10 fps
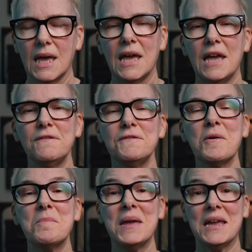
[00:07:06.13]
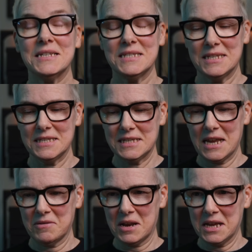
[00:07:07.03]
If your mix
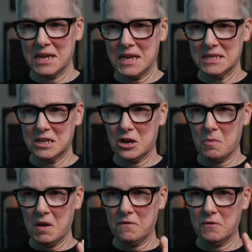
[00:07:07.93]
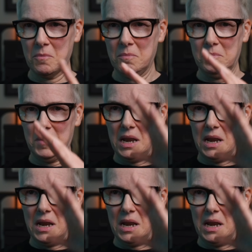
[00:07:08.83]
sounds like it's coming from